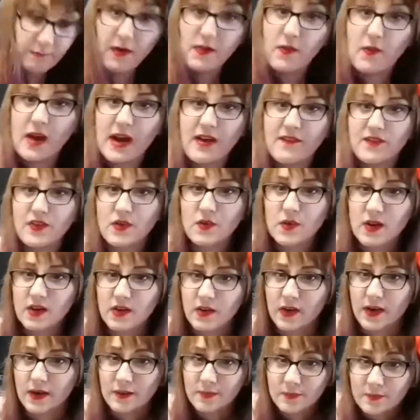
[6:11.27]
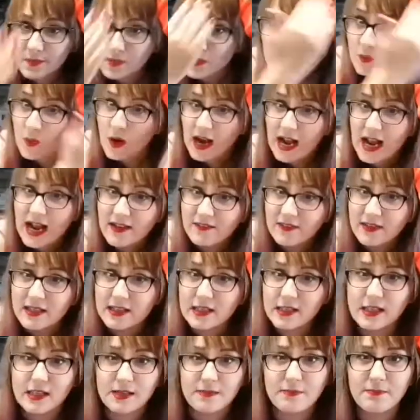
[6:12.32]
By the way, if you're wondering why I have
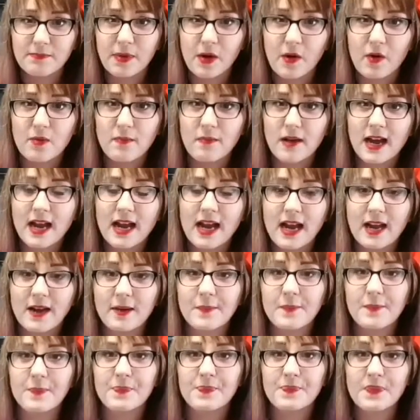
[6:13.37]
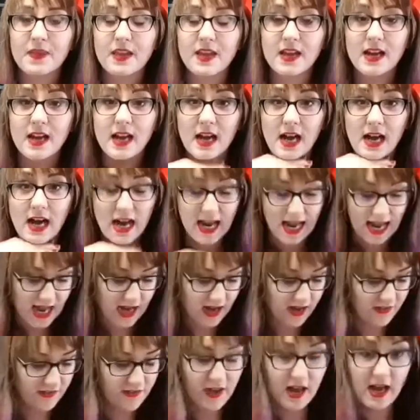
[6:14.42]
this bow in my hair, I
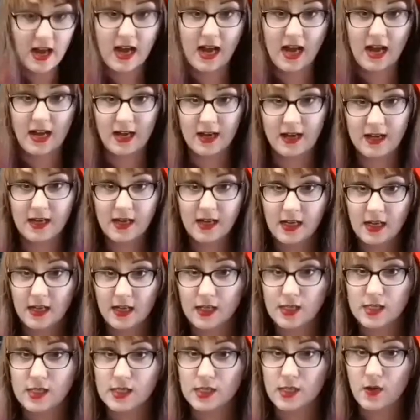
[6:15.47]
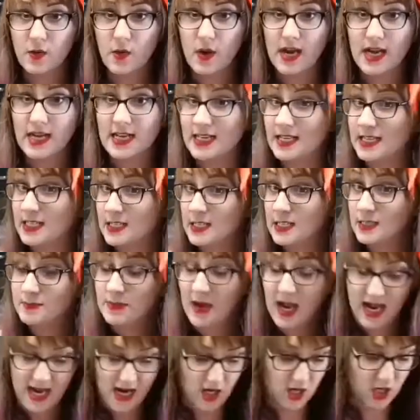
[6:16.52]
have Snow White
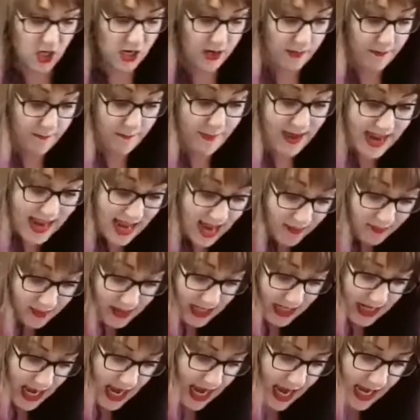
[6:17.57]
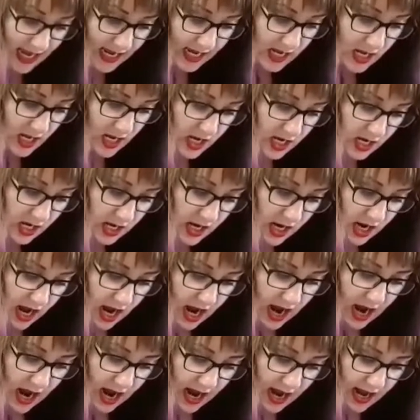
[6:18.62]
inspired makeup today.
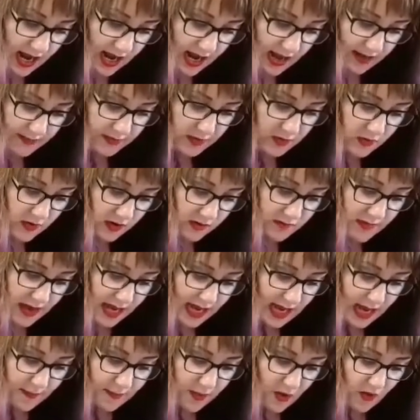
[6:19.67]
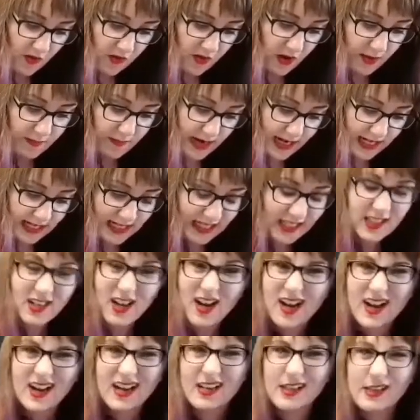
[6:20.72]
I am doing makeup over on my
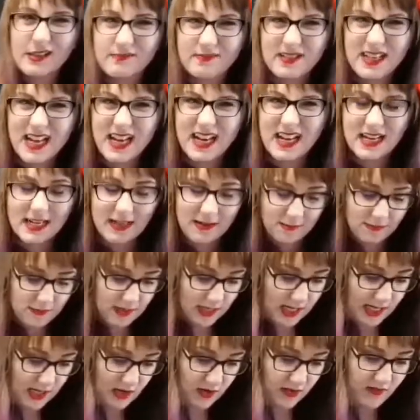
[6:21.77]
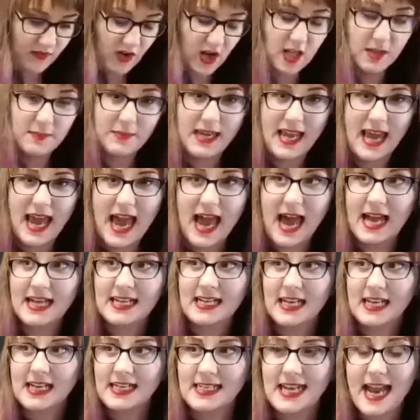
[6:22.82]
TikTok sometimes. You can follow me
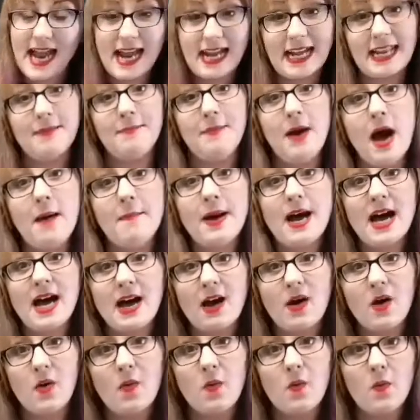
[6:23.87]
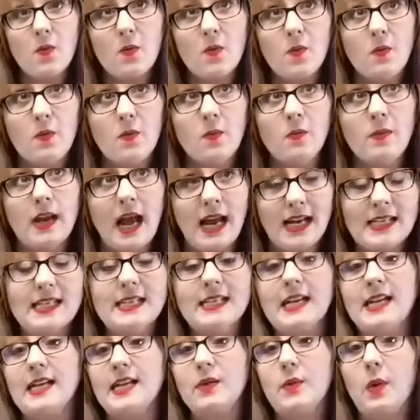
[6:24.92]
at
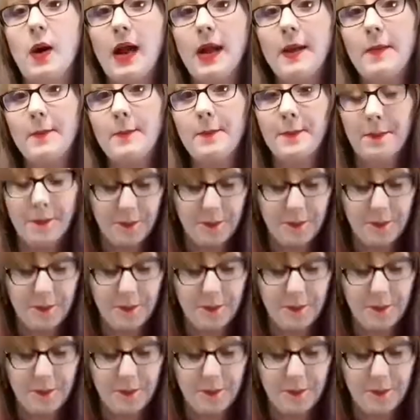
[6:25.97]
Dani-mite1991.